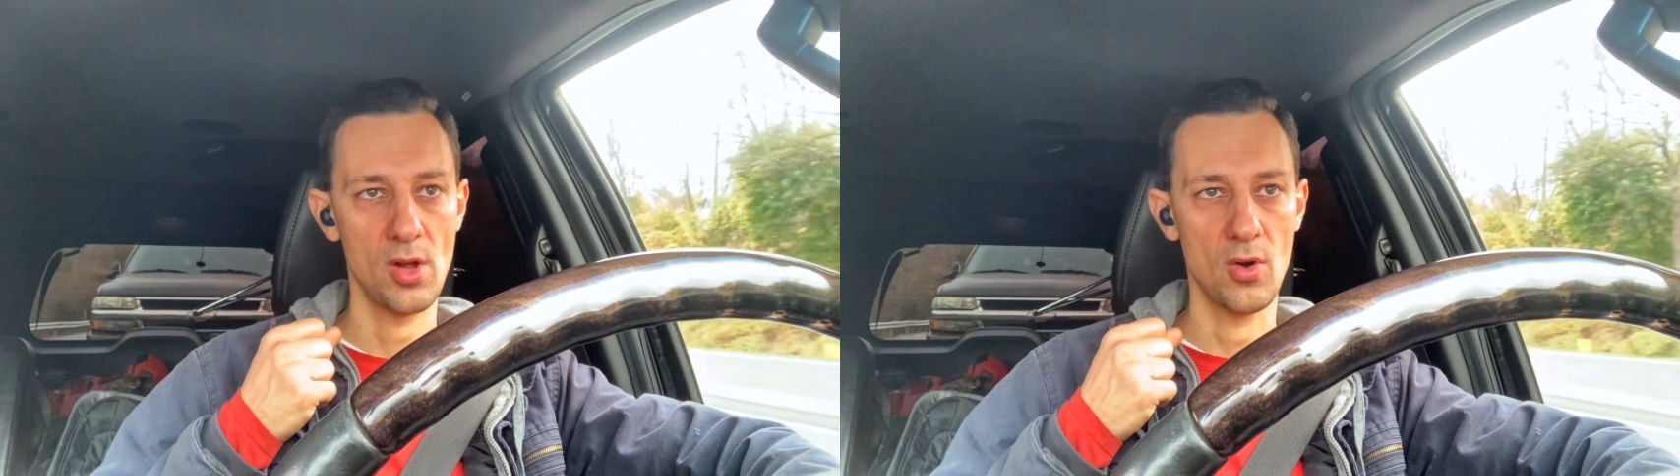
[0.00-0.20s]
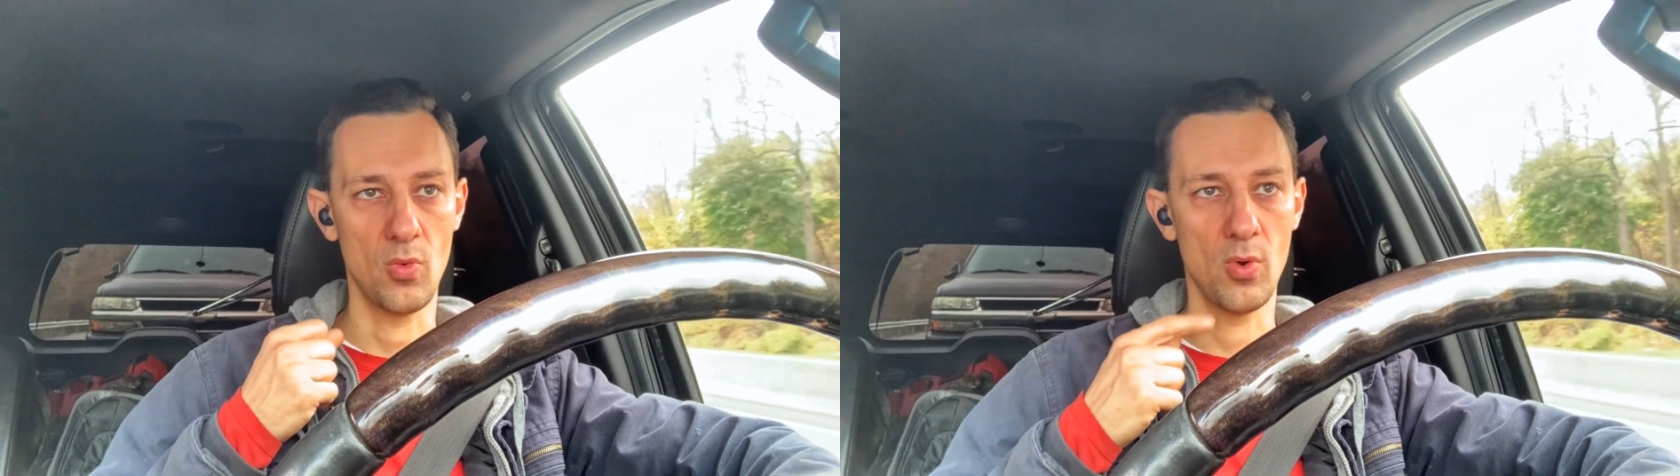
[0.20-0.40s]

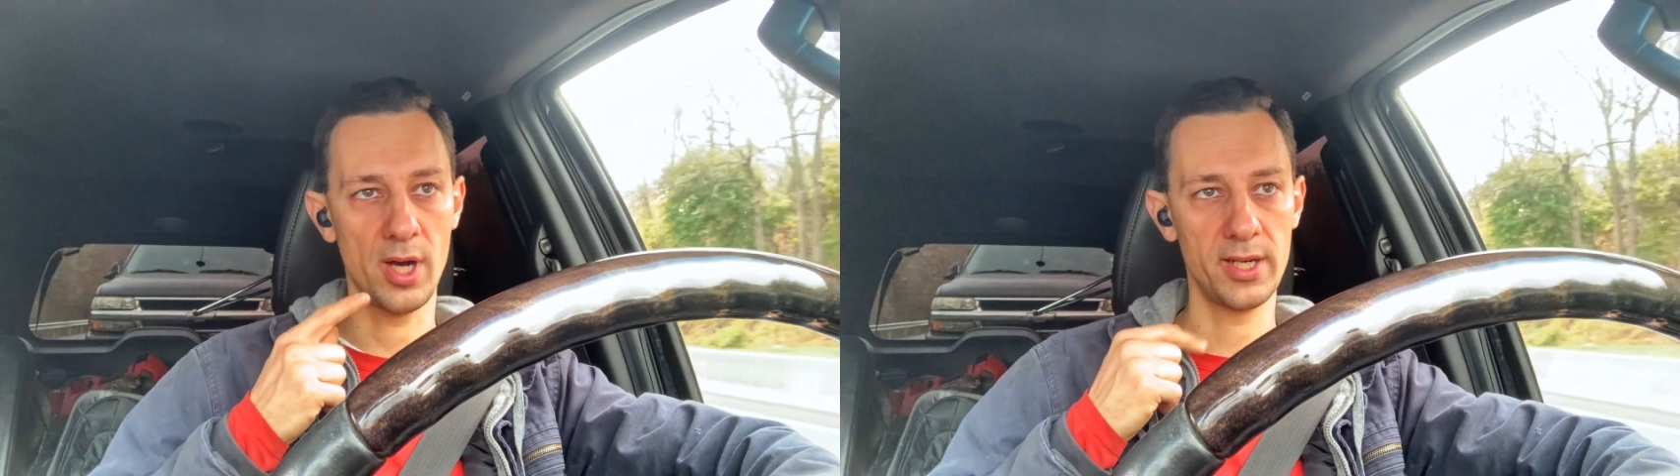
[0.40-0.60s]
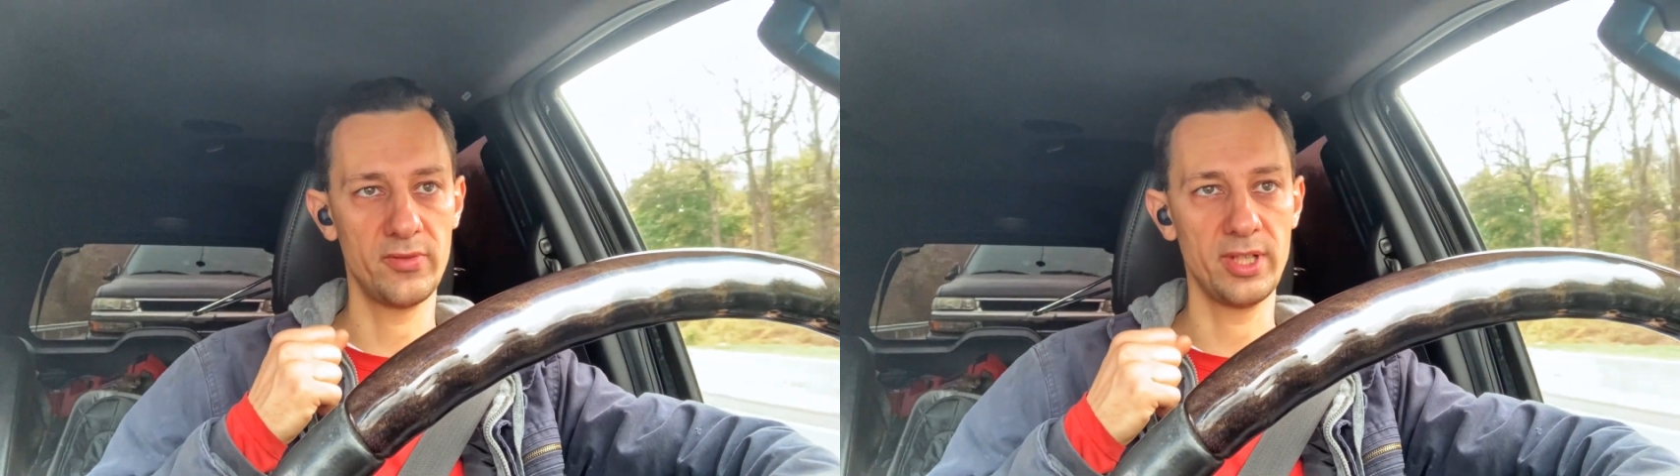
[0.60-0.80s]

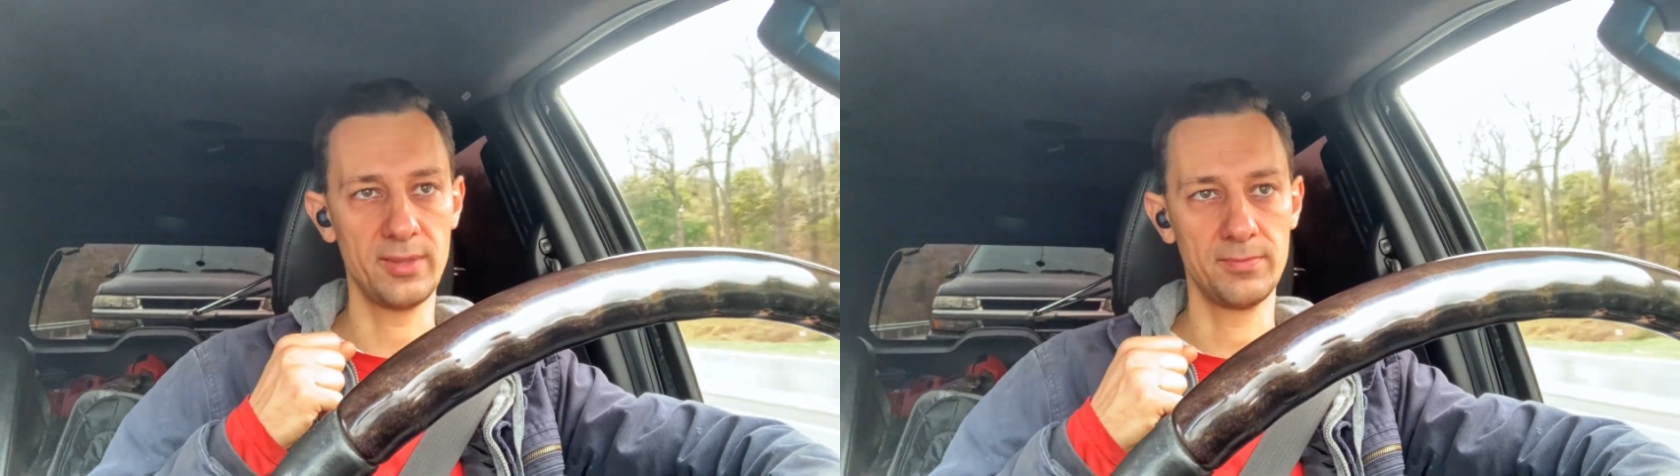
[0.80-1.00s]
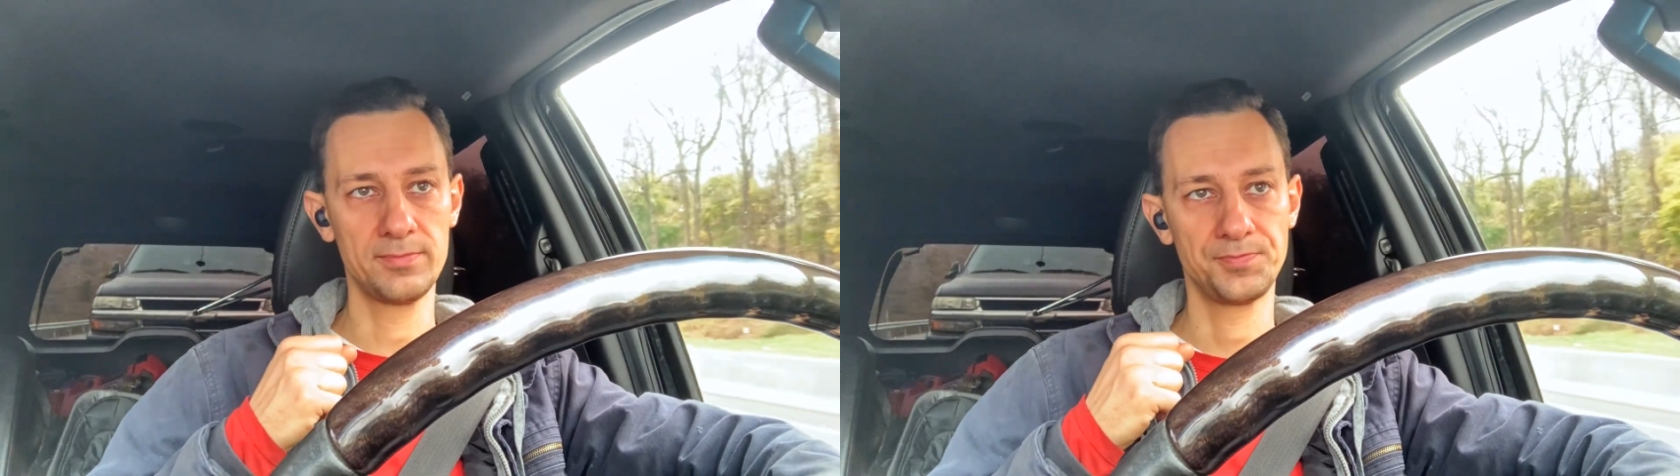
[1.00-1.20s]
One of
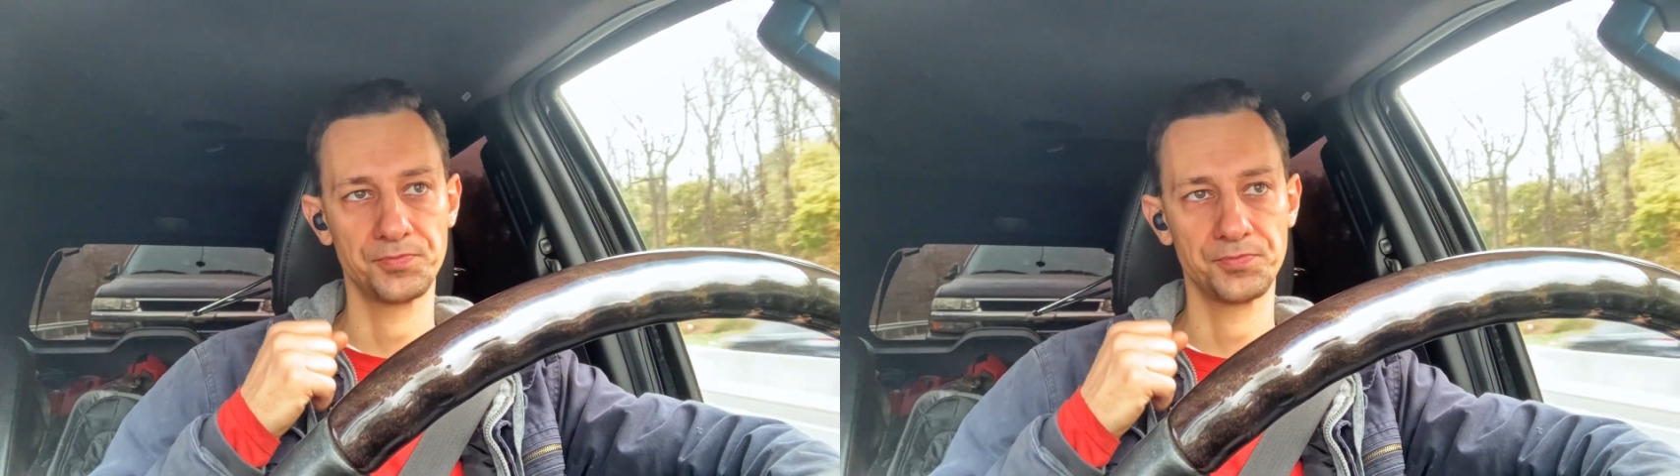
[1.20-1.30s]
them